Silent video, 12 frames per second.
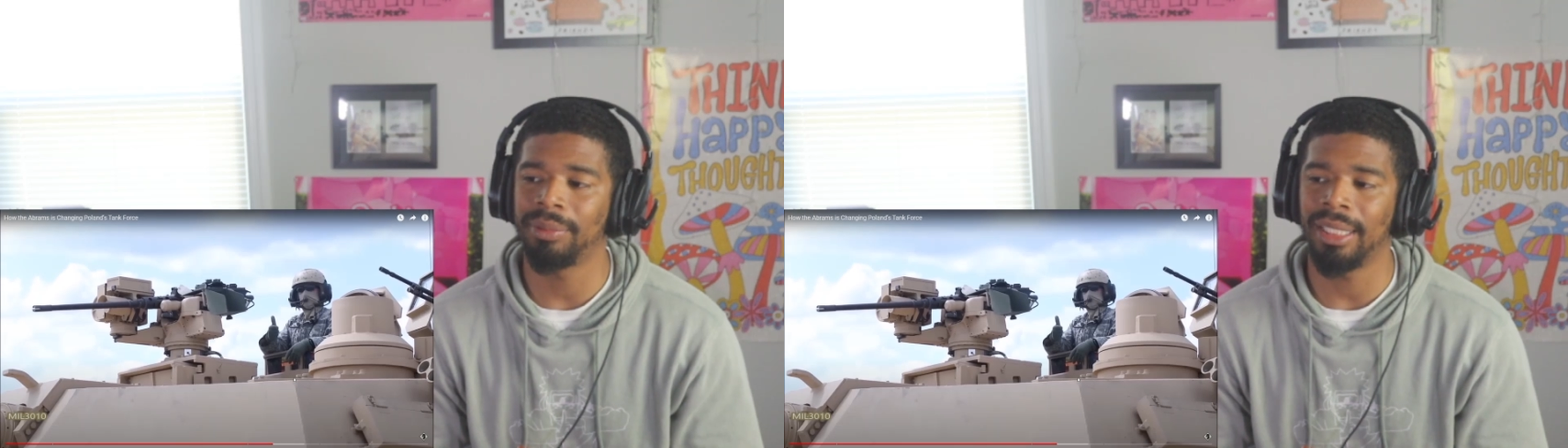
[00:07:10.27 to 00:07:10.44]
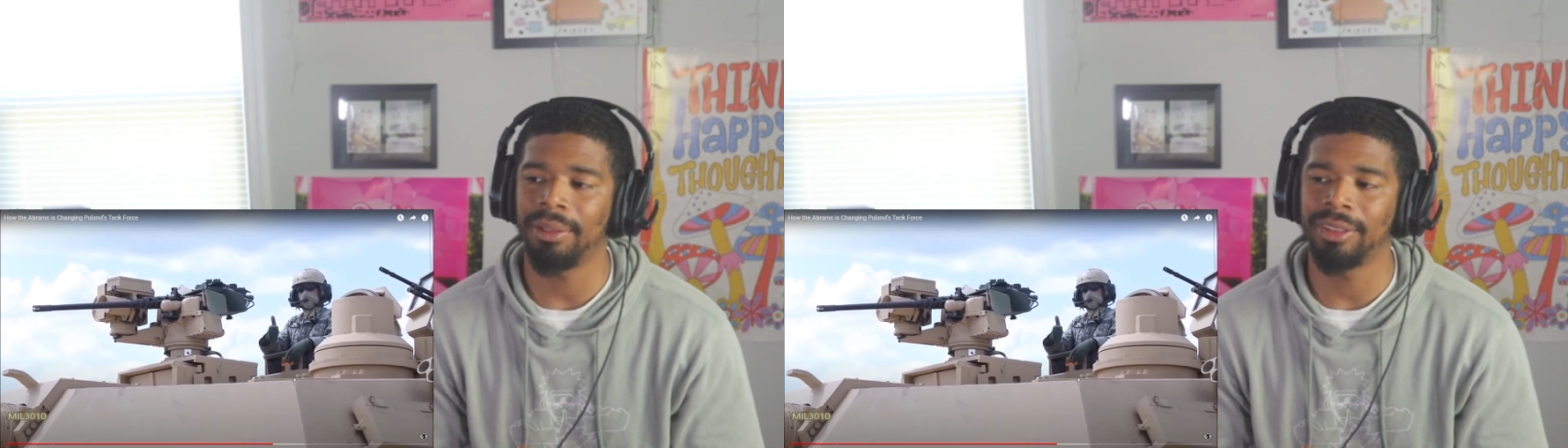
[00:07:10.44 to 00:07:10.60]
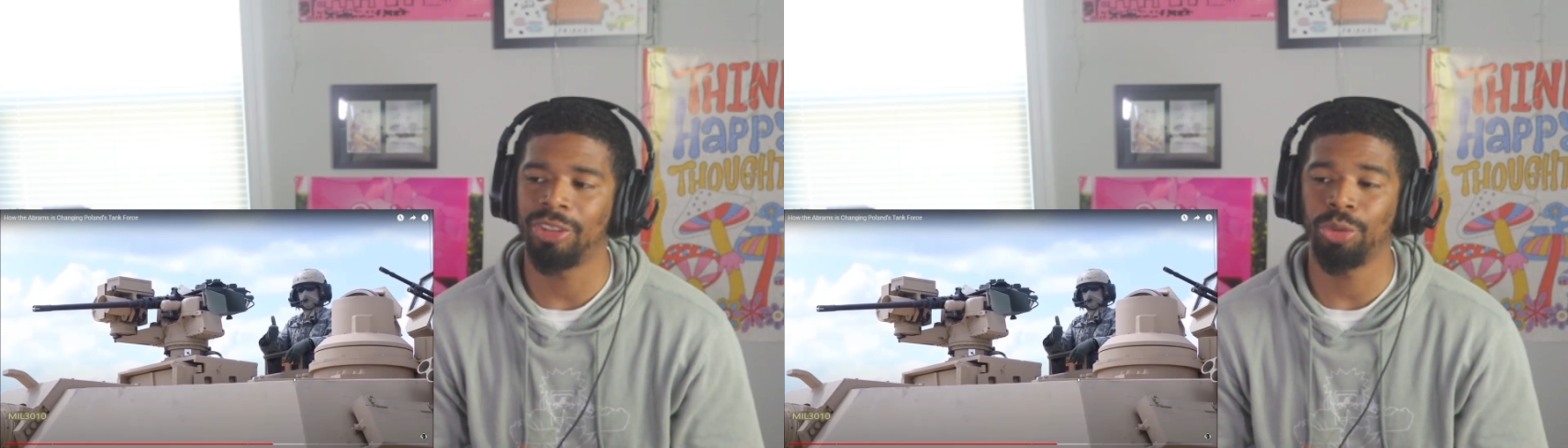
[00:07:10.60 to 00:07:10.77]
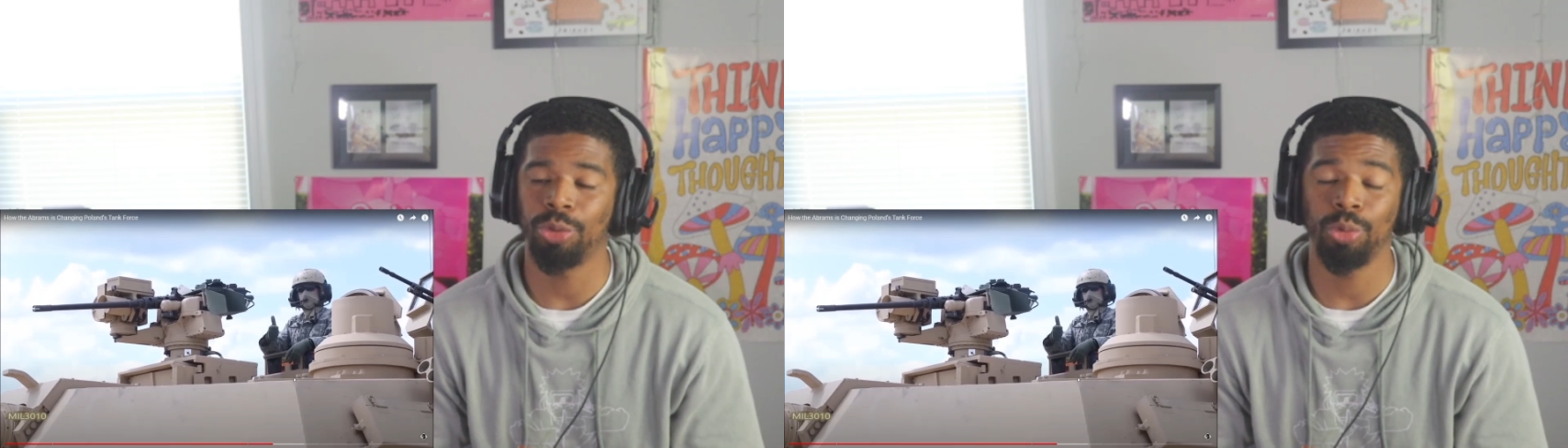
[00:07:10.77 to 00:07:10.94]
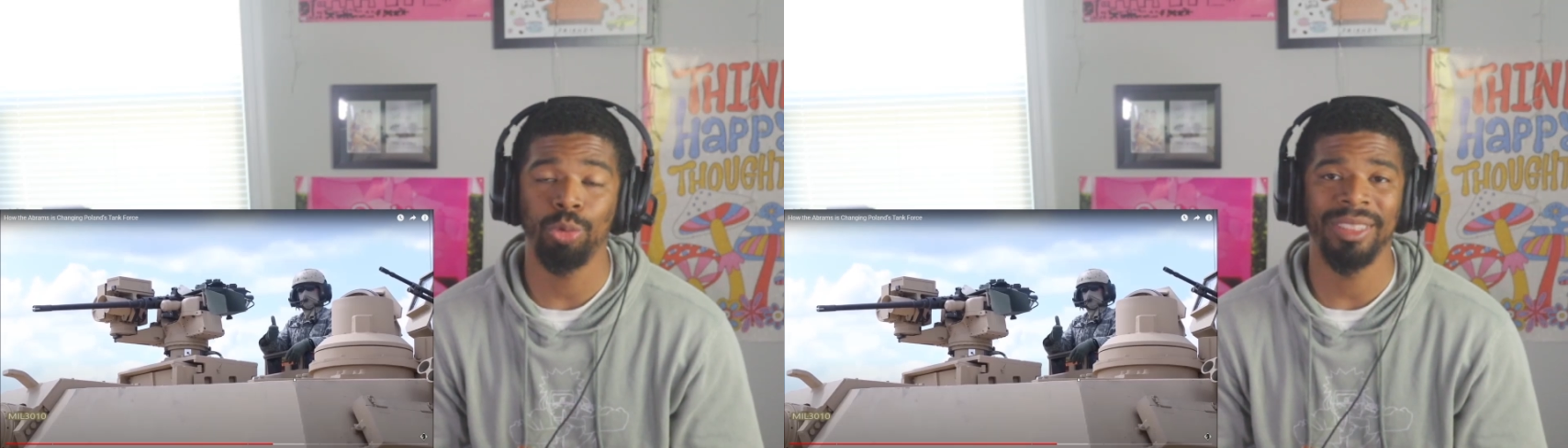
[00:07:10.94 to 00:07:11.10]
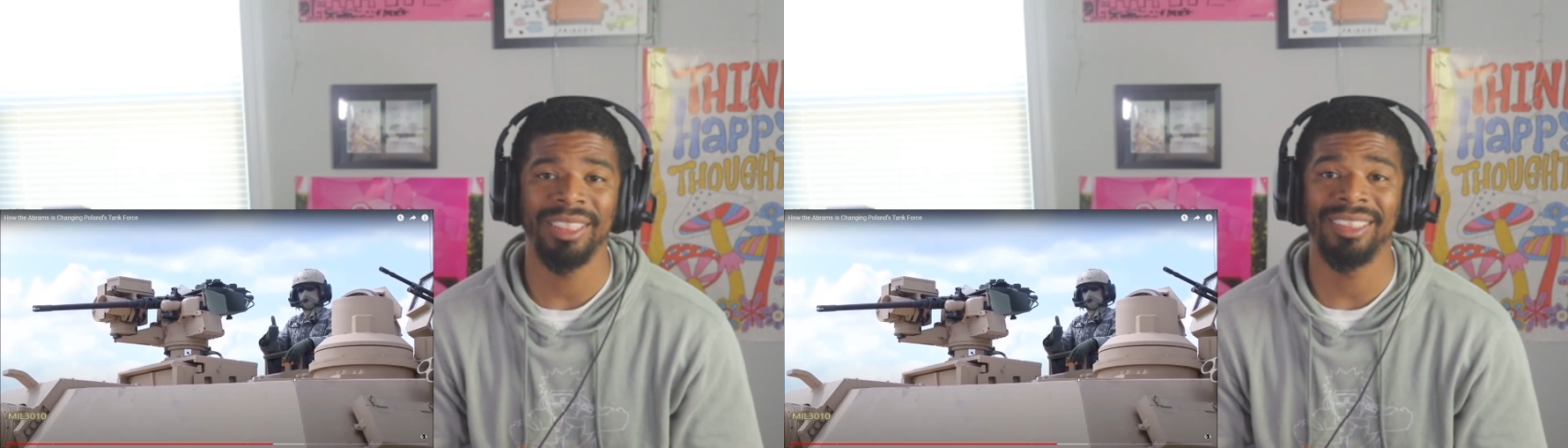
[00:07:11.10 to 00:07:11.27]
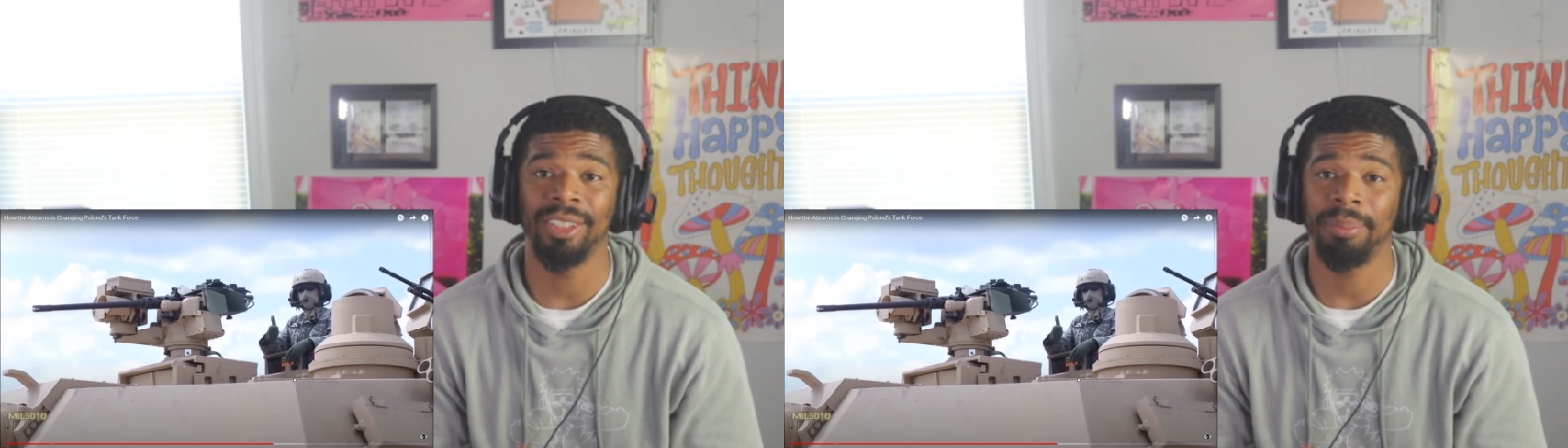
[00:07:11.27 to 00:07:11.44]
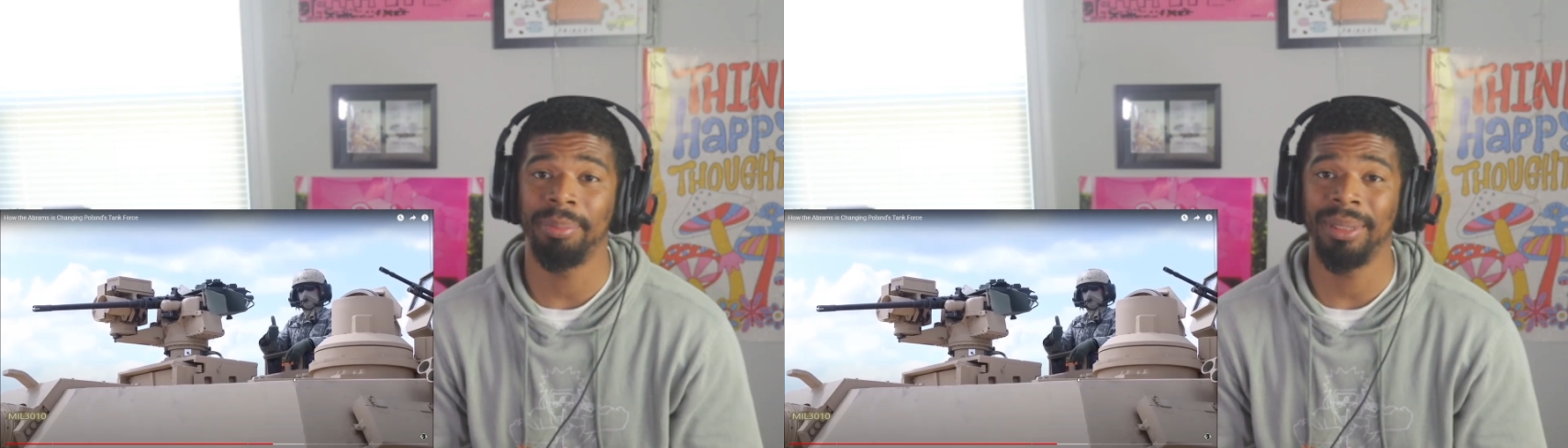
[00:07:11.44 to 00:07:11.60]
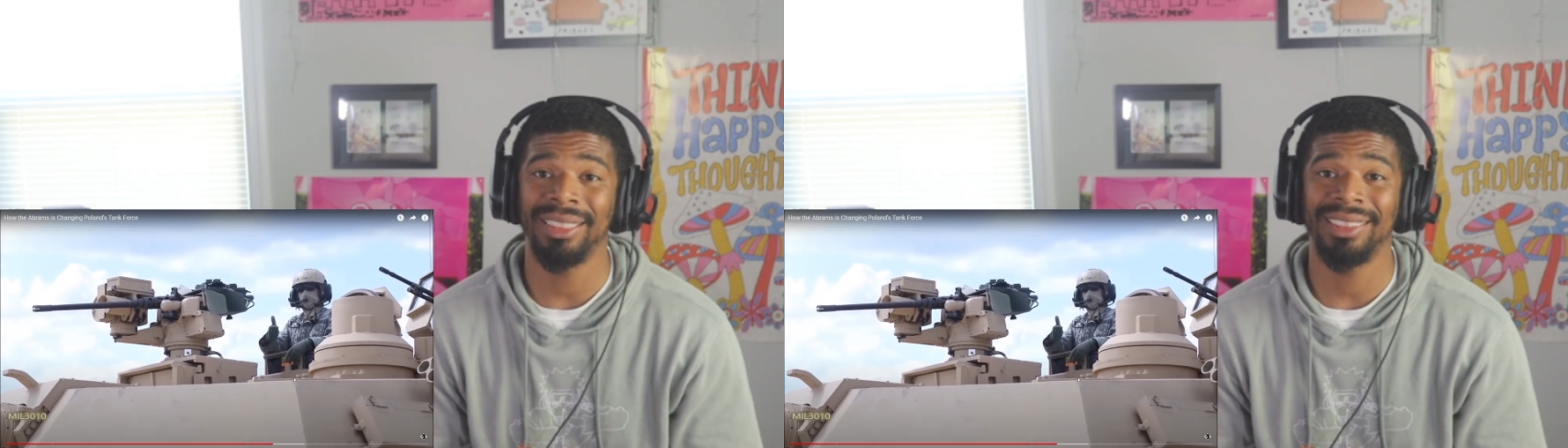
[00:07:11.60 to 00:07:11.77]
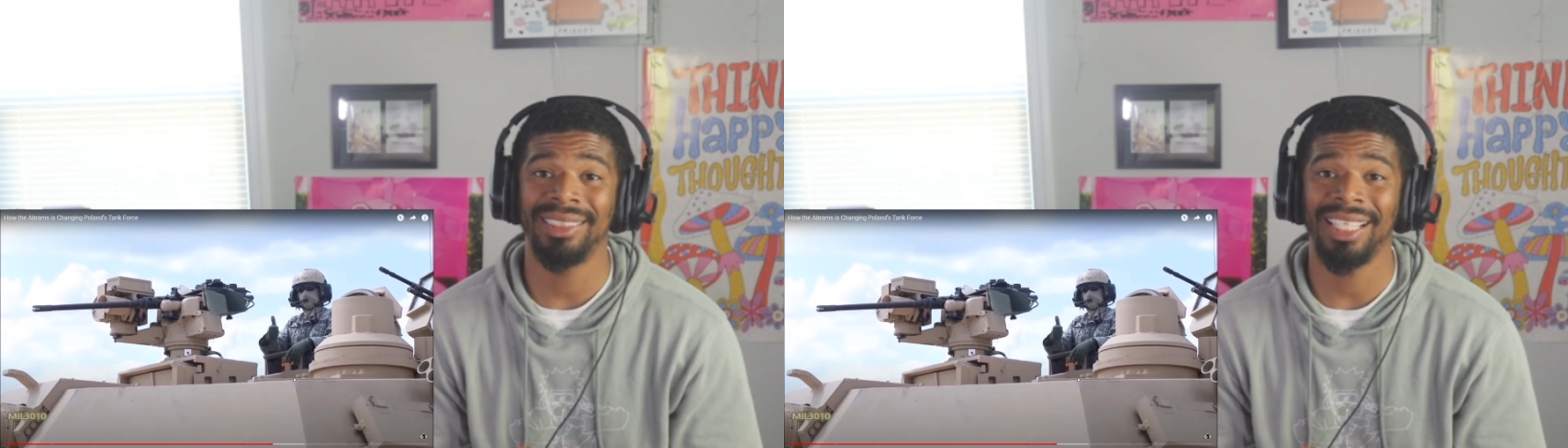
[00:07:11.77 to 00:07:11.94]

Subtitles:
I'll assume, is their best